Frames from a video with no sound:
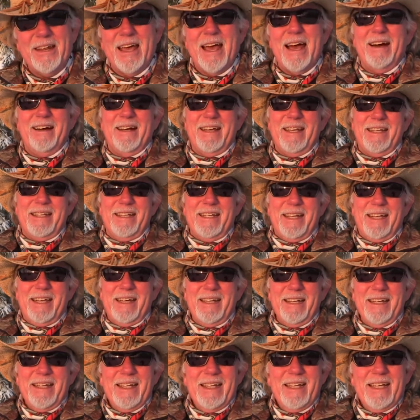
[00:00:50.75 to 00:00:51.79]
now, isn't it?
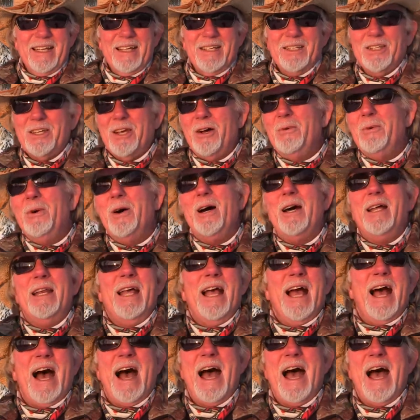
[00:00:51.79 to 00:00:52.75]
So what?